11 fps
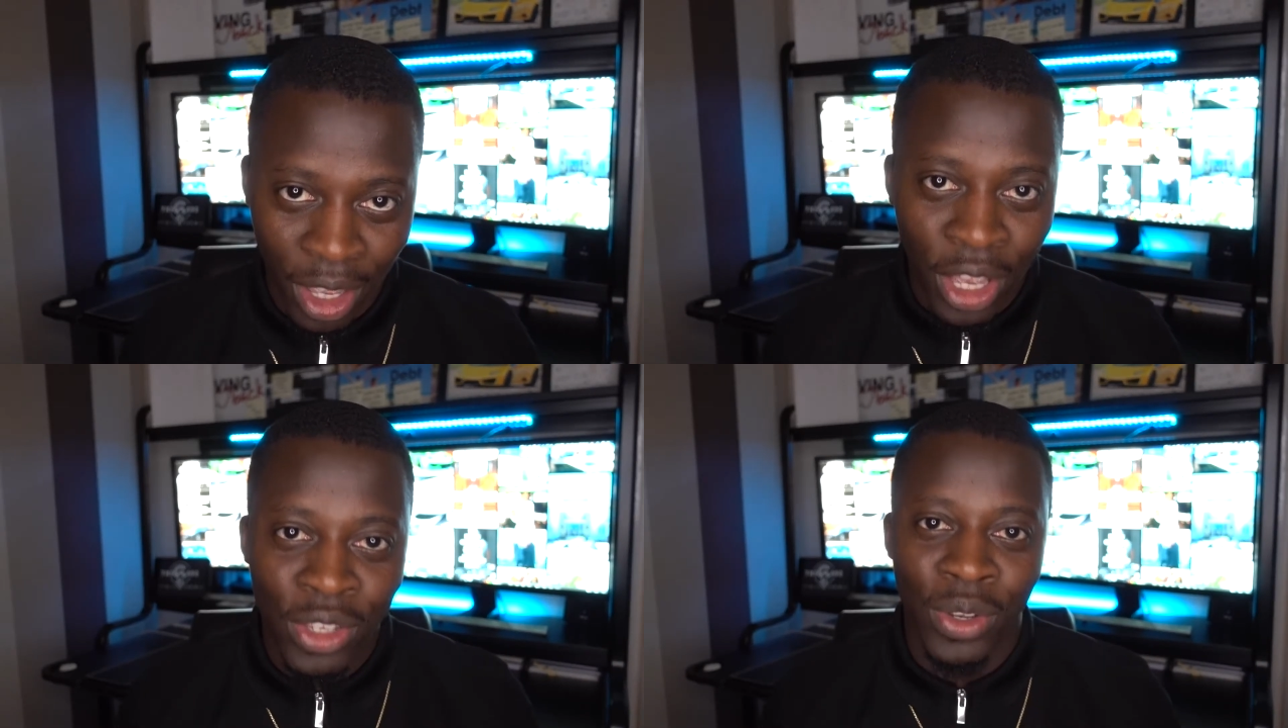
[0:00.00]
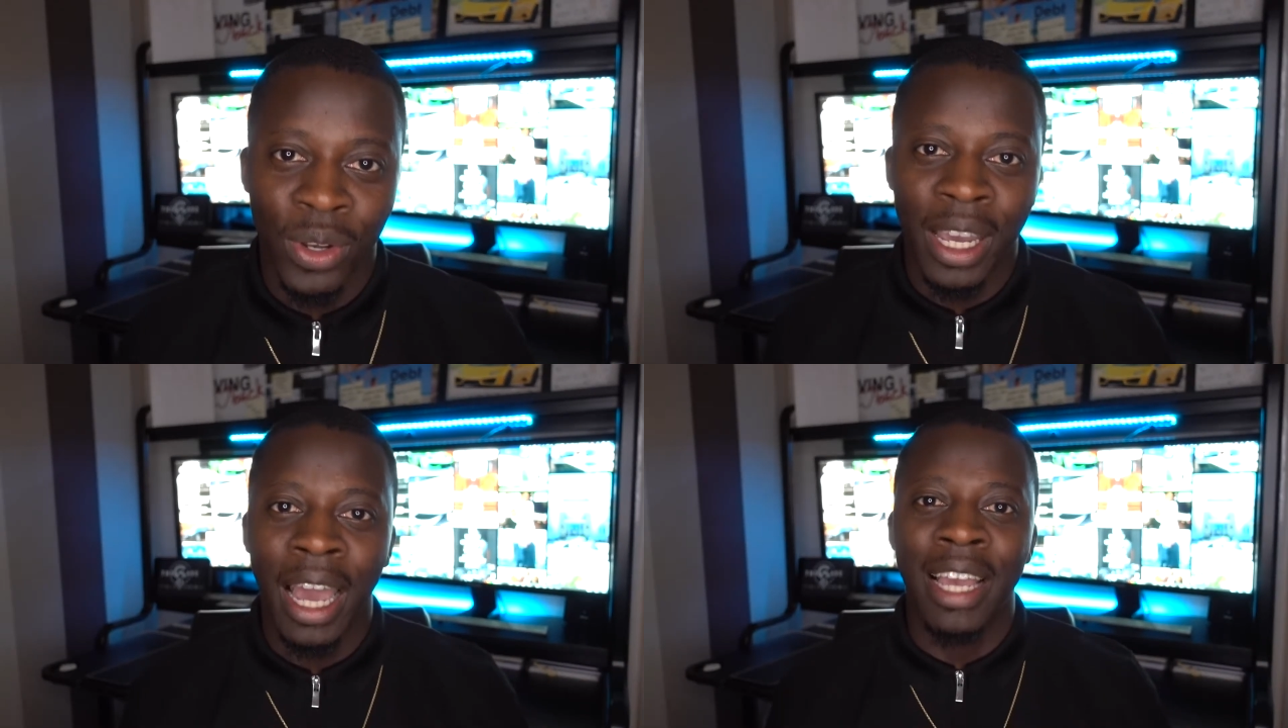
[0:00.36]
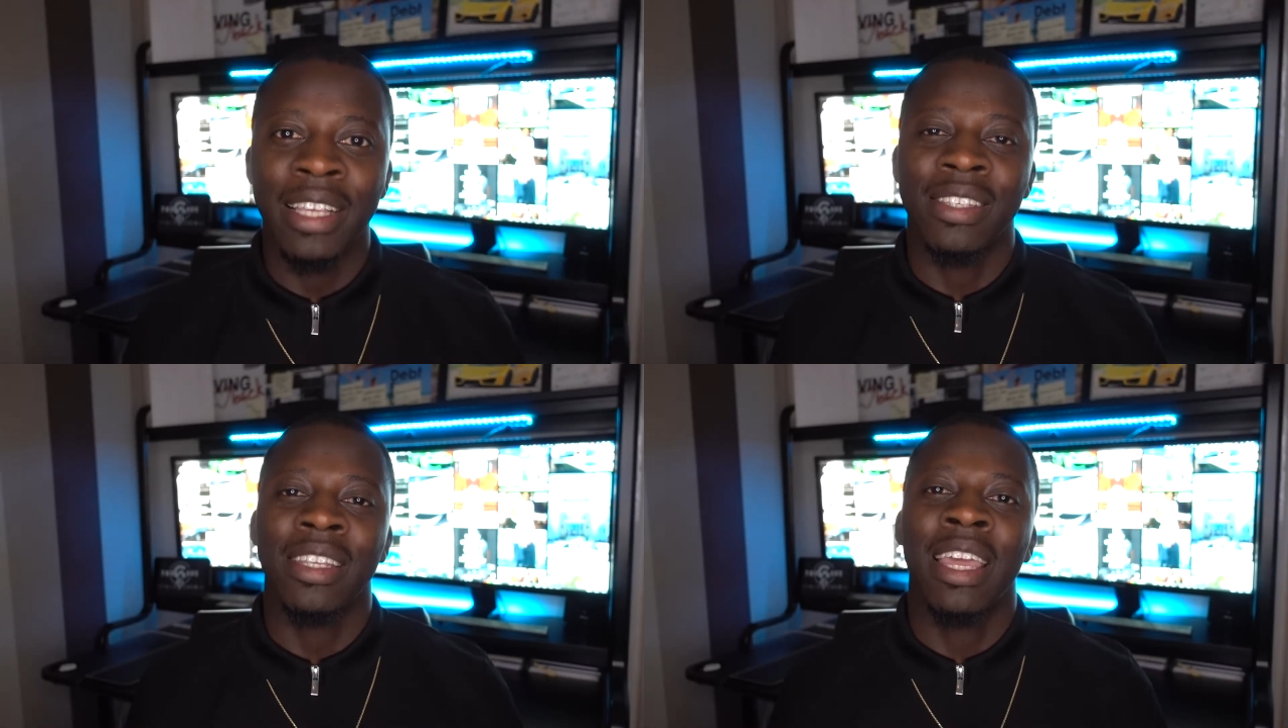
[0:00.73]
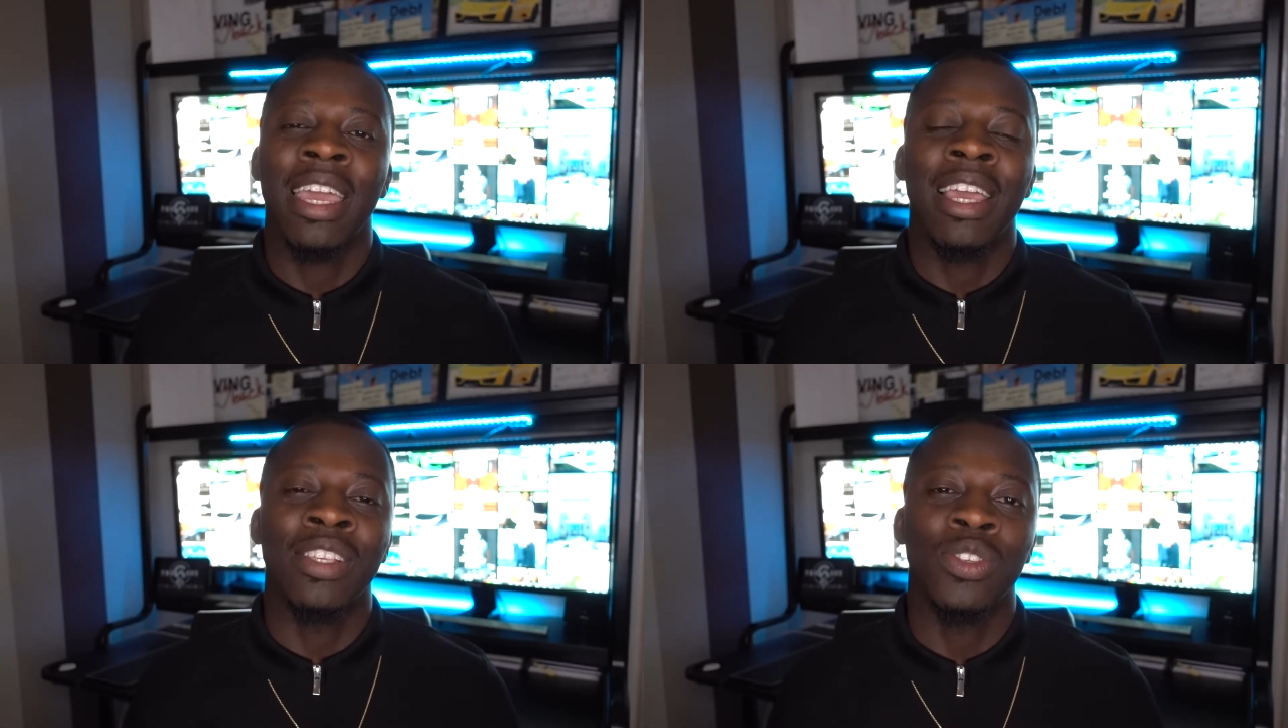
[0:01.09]
So guys,
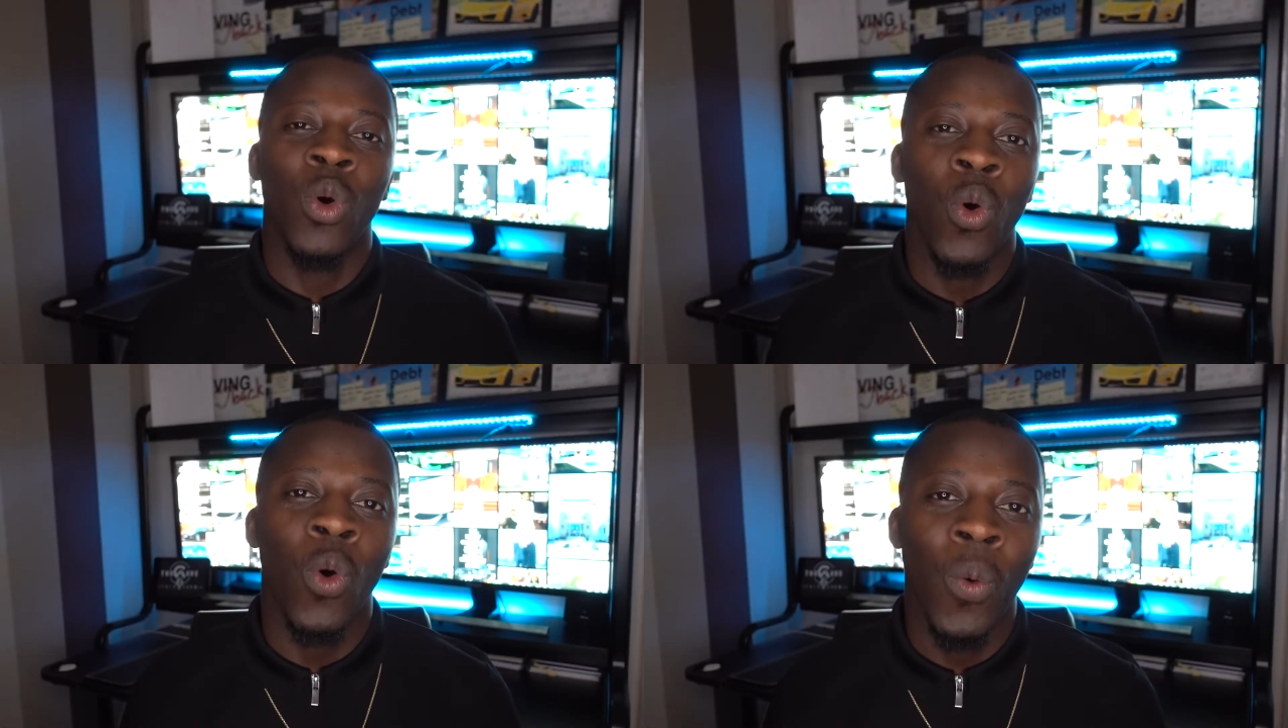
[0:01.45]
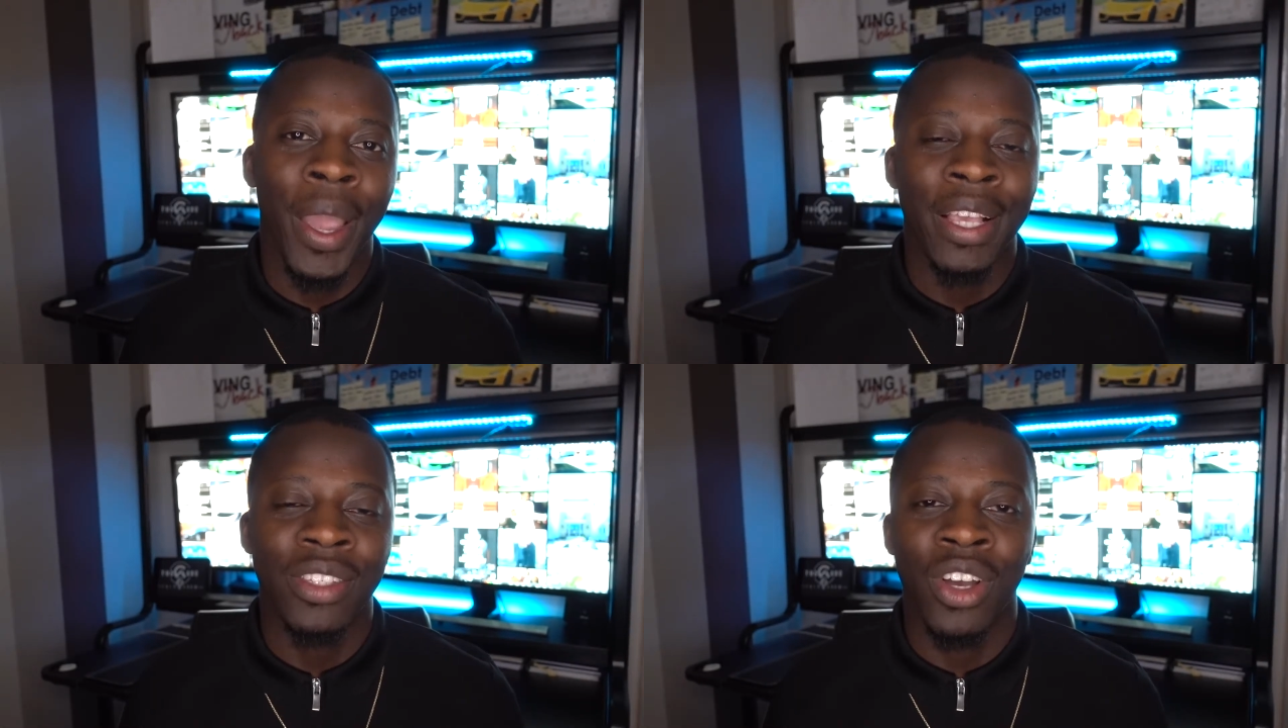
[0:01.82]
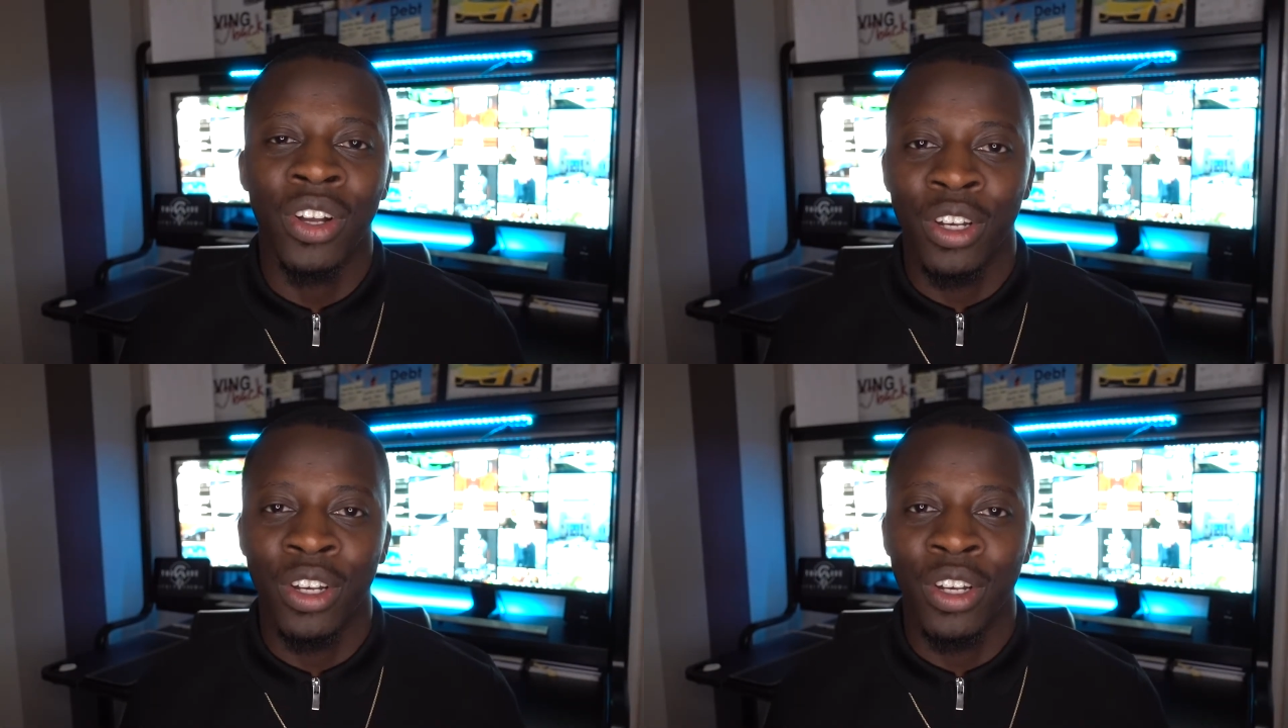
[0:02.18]
it's always a